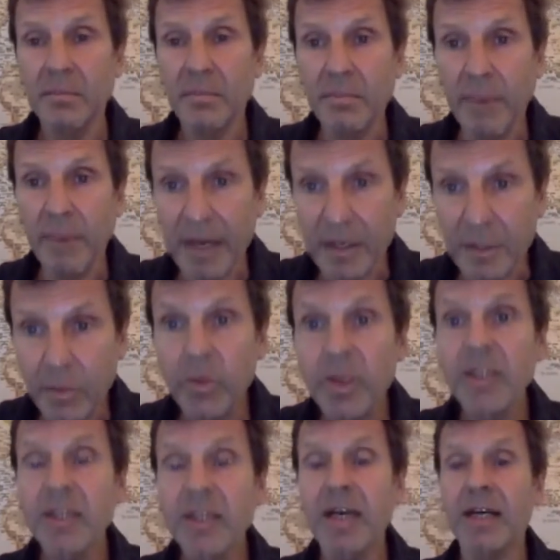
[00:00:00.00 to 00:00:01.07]
by
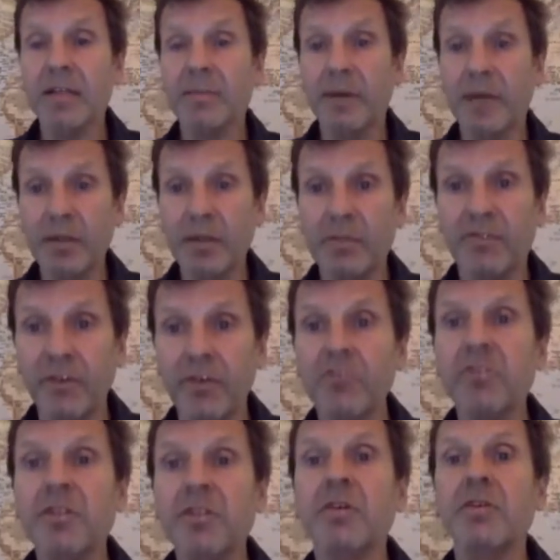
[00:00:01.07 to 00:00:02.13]
doing that, by
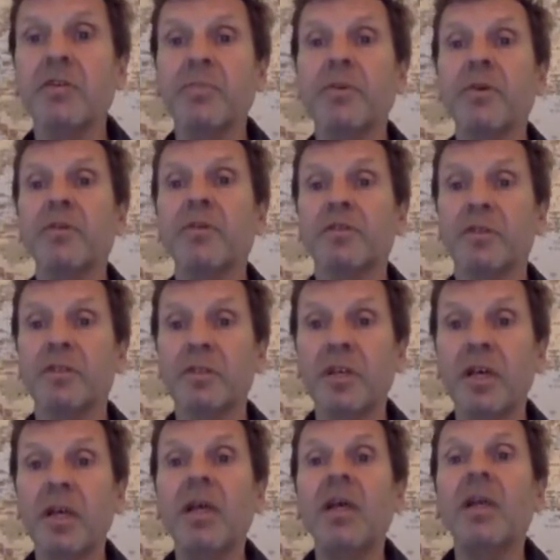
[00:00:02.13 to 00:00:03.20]
focusing on the
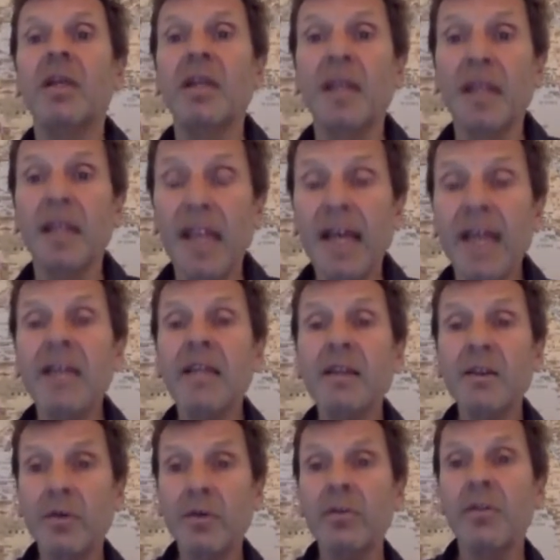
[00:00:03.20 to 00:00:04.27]
process, the
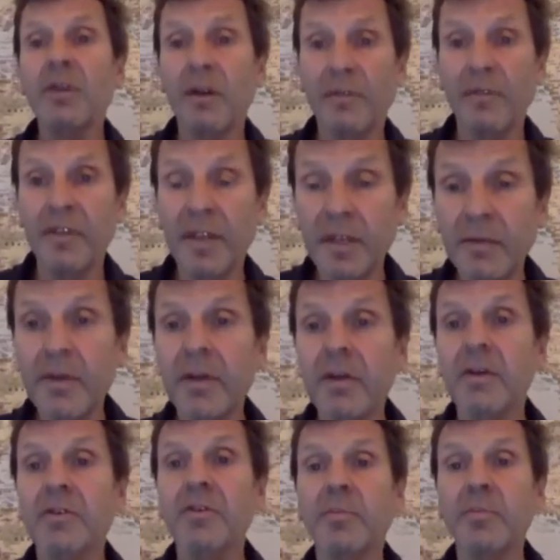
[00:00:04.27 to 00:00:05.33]
likelihood of
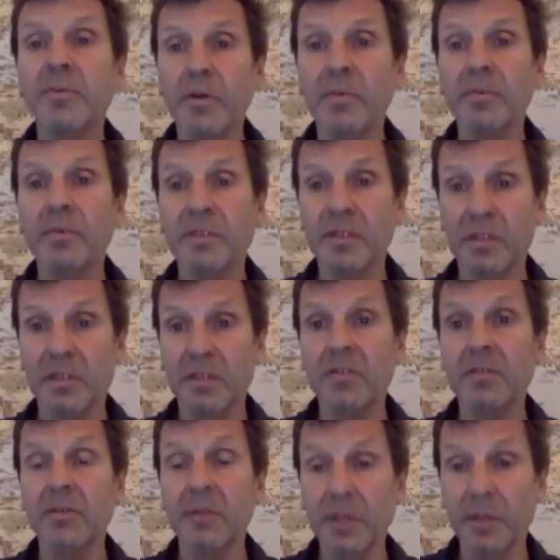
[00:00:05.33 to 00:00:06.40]
delivering on your
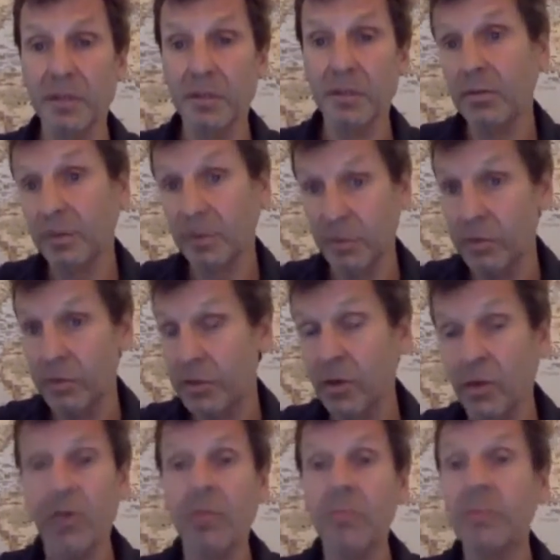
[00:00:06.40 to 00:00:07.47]
promises to
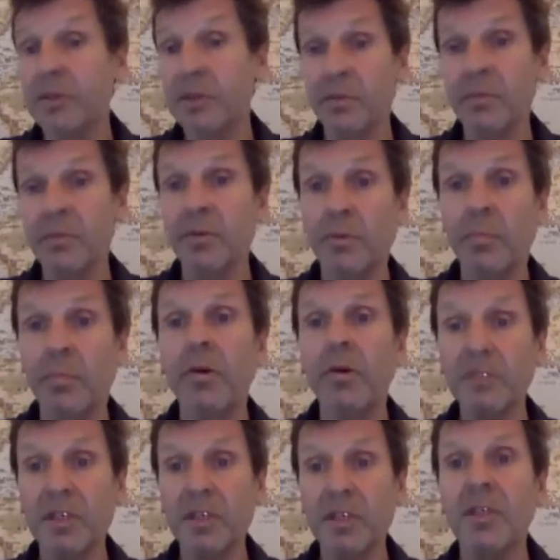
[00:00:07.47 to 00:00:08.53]
your company, to your
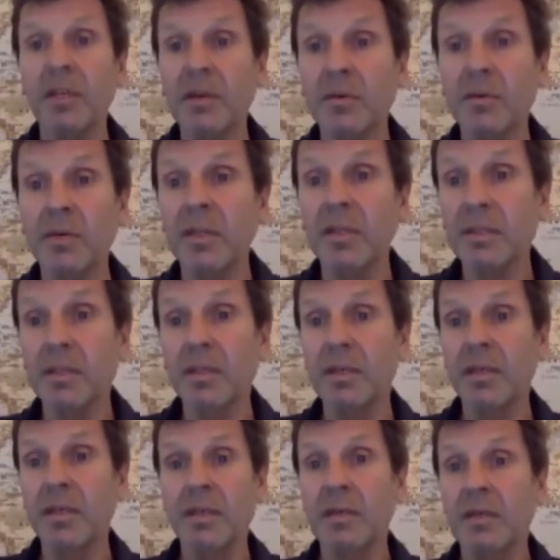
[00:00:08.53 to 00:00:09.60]
boss, increase,
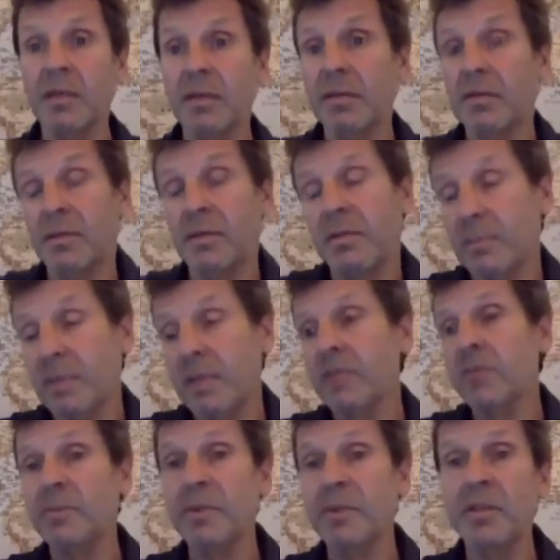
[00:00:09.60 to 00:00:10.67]
in my
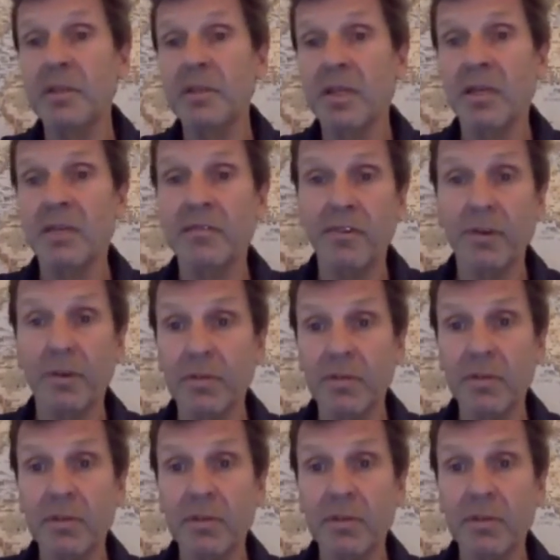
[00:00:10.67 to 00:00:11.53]
opinion, tenfold.